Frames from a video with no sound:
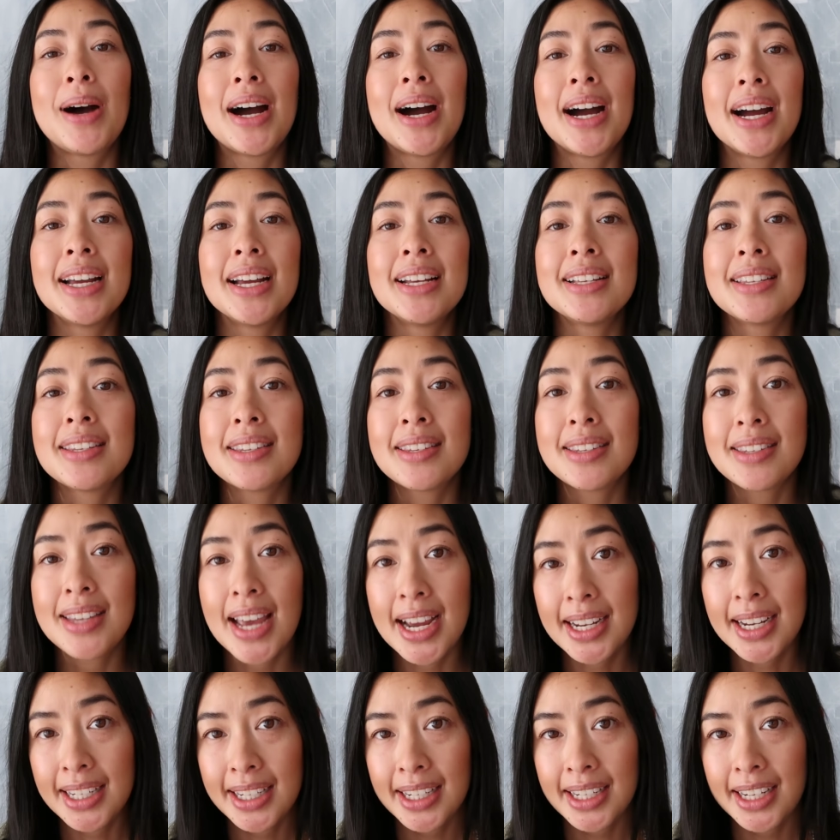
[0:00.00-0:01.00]
My
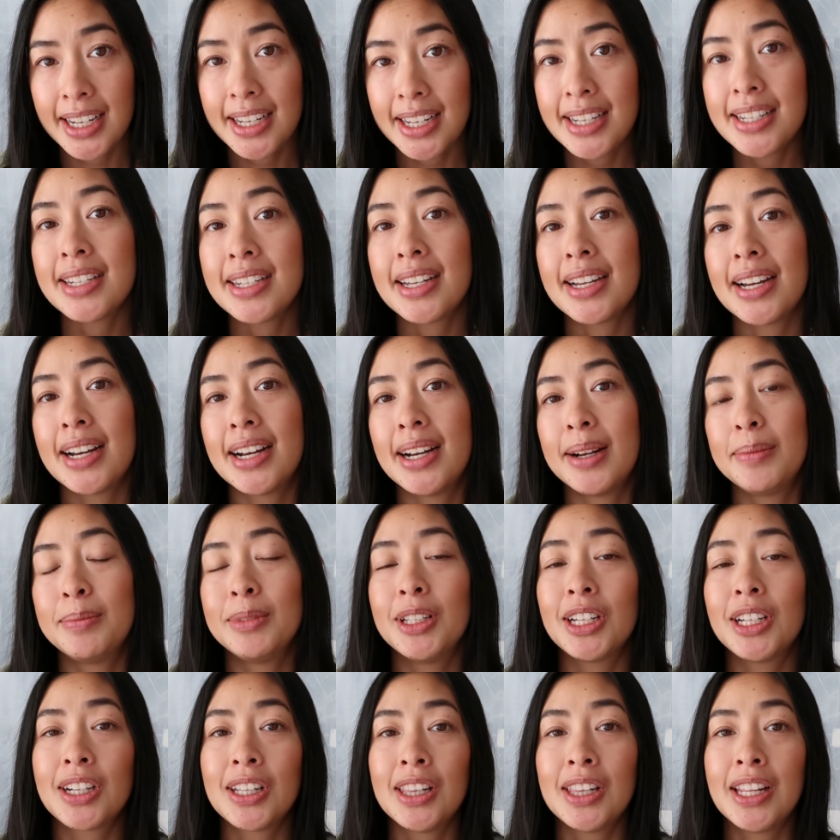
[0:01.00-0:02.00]
second
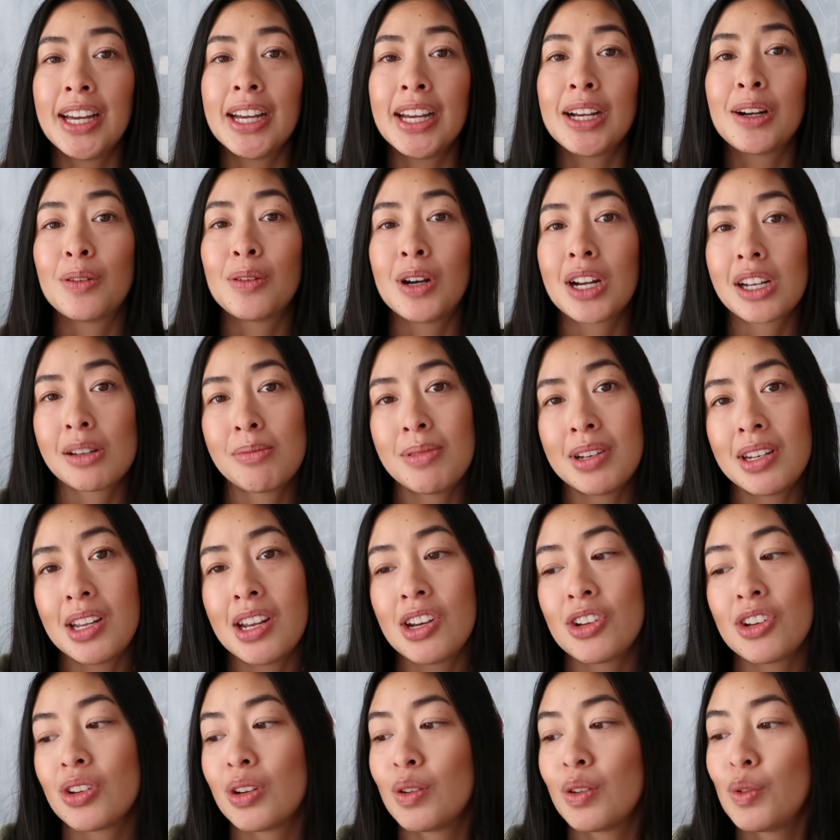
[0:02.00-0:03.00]
lookalike or
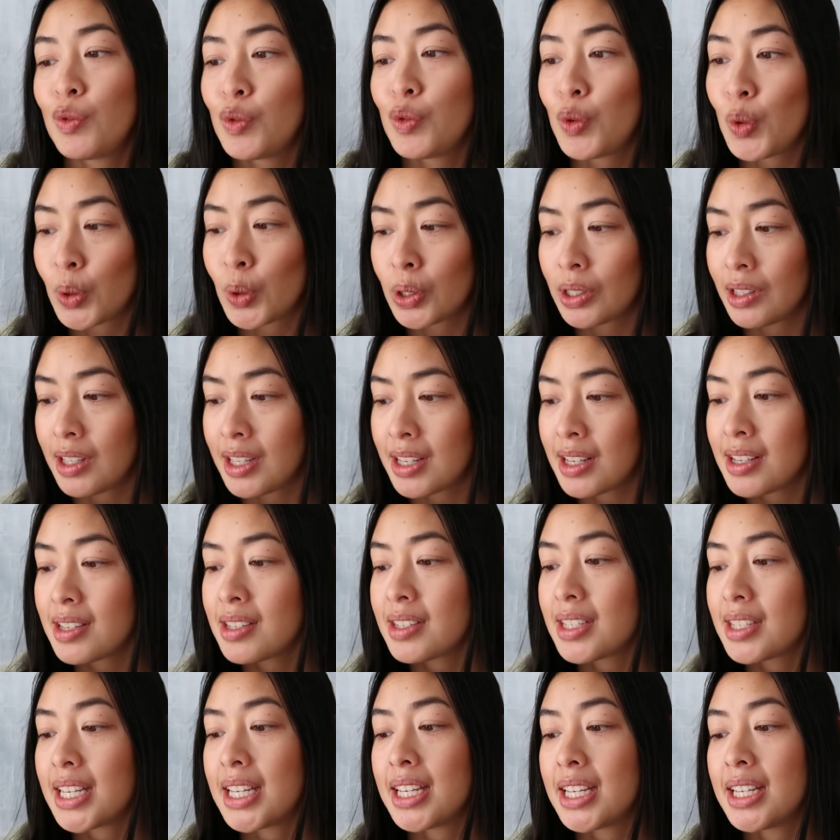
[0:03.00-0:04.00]
recommendation for
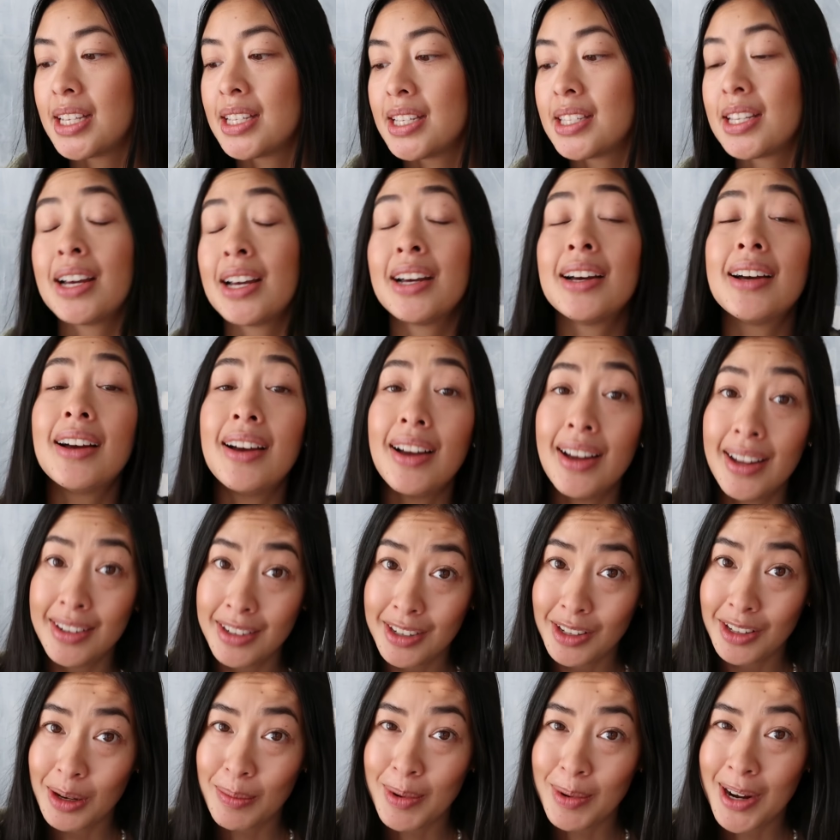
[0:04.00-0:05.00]
this is
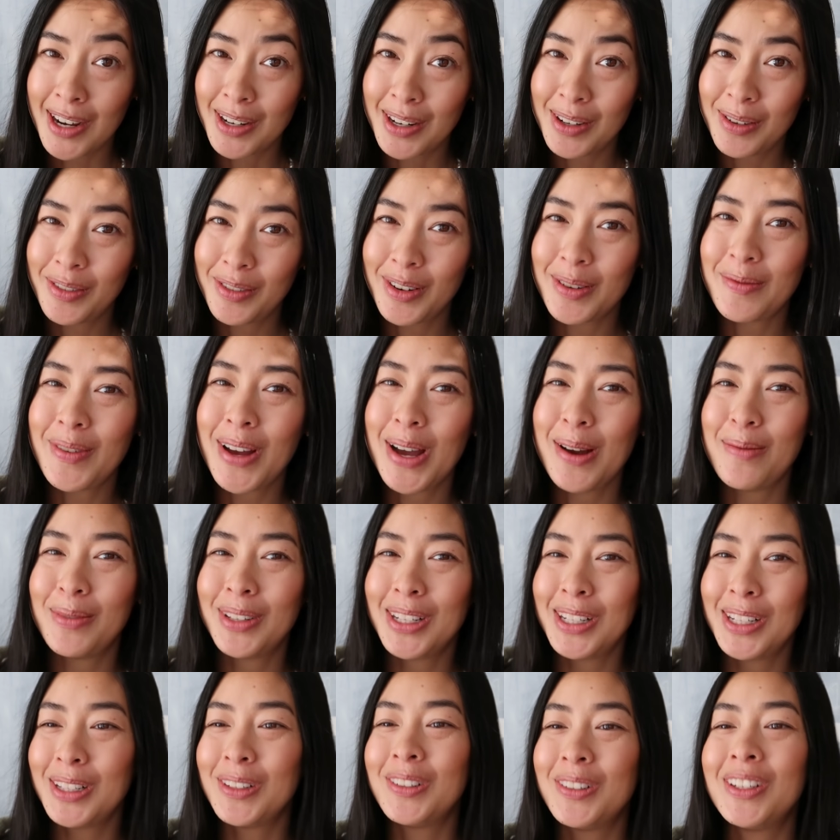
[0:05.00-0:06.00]
another pattern from
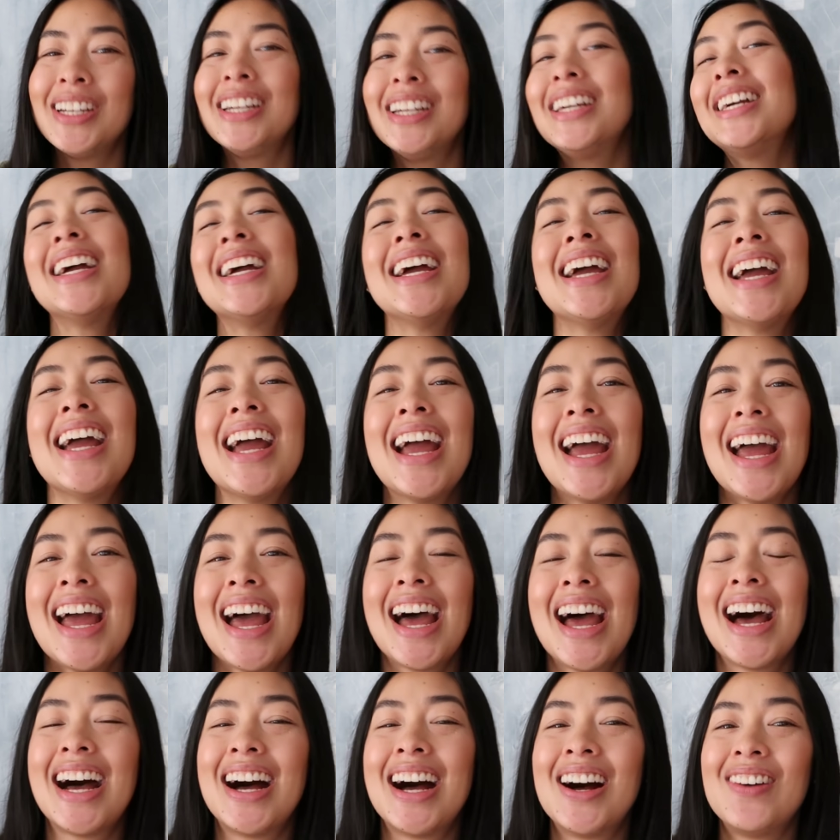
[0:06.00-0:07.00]
Emilie,
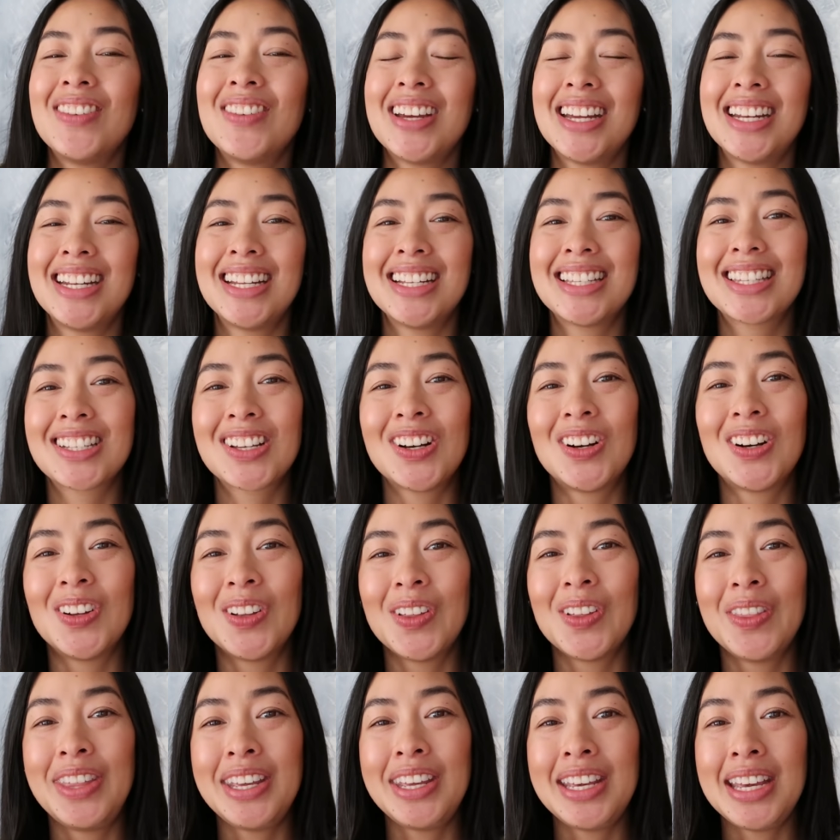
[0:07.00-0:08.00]
and it's
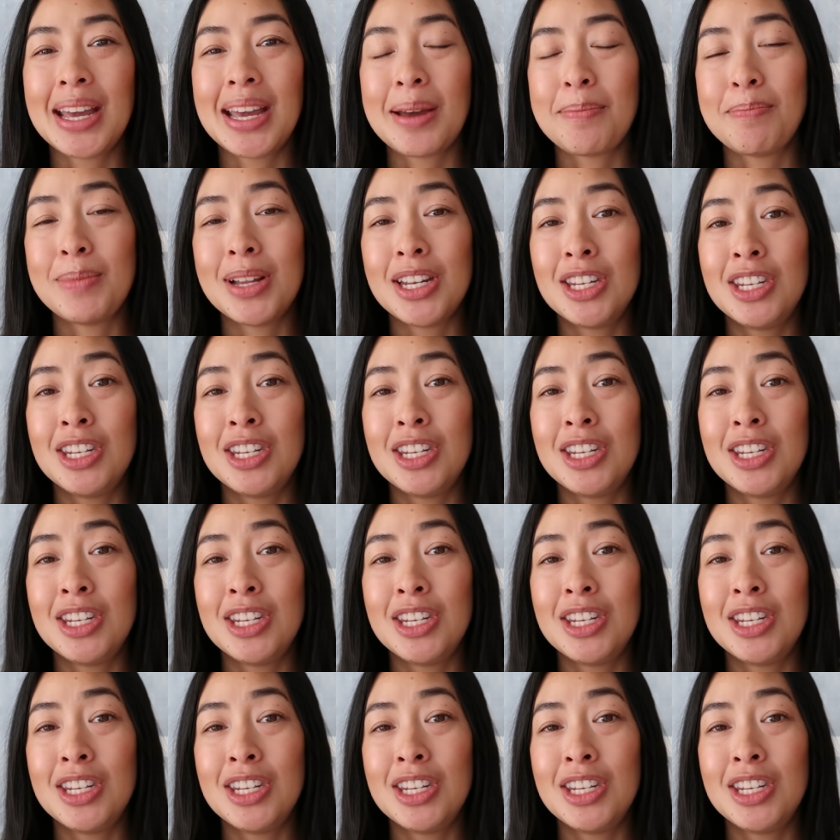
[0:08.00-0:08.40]
called the